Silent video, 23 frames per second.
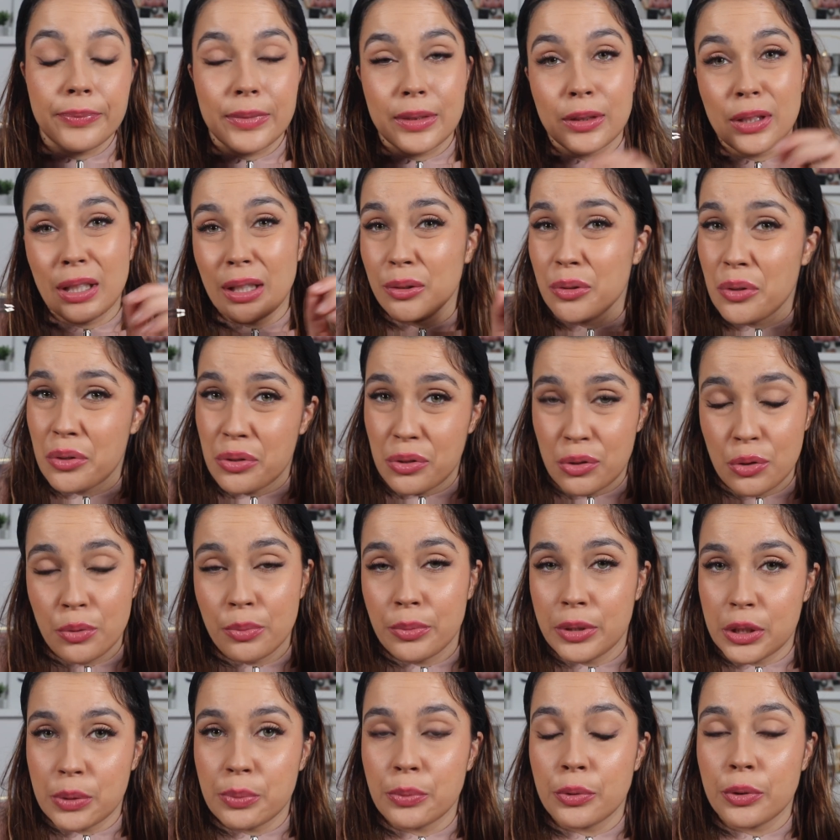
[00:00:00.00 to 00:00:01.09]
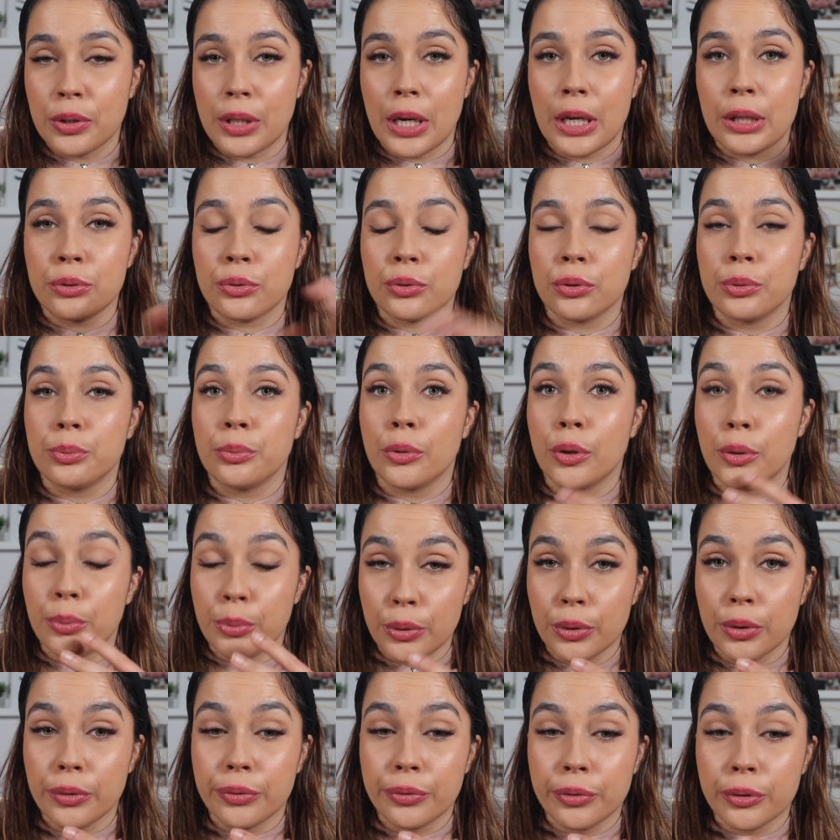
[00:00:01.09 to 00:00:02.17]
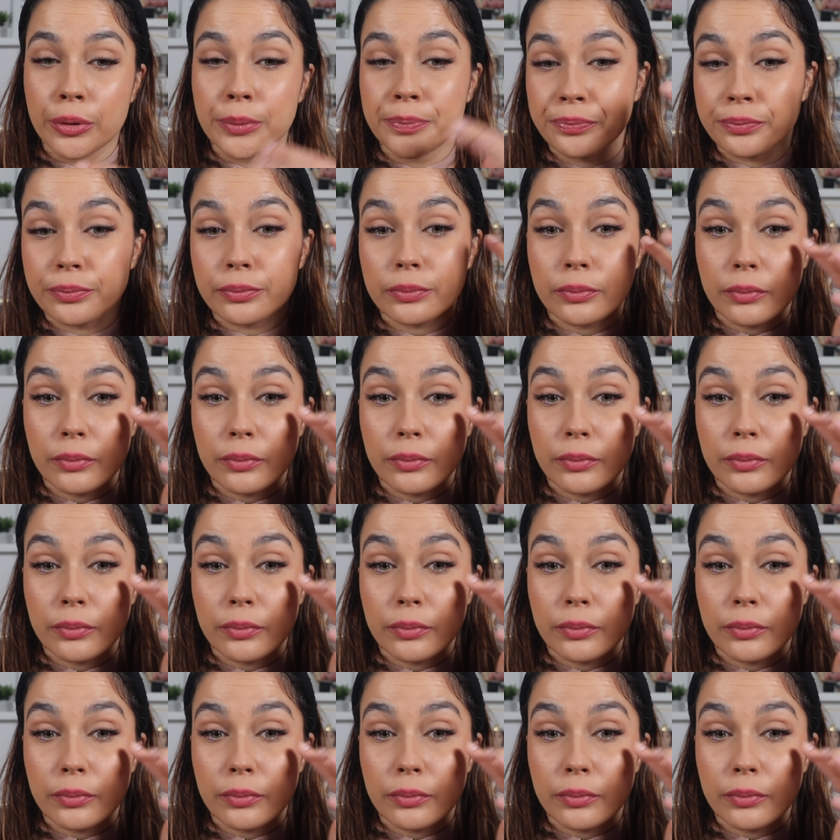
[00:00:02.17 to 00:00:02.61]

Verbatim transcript: They look so much more natural, more beautiful.